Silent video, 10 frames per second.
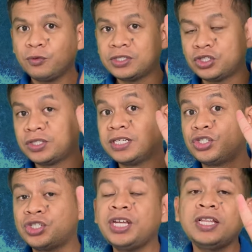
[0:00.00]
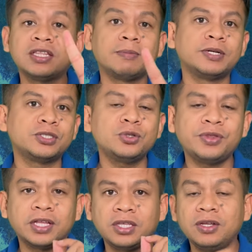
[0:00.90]
which is the sheet number
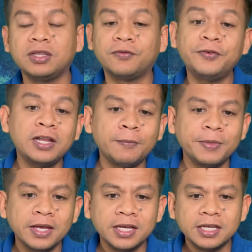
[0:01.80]
2 that you need to fill up.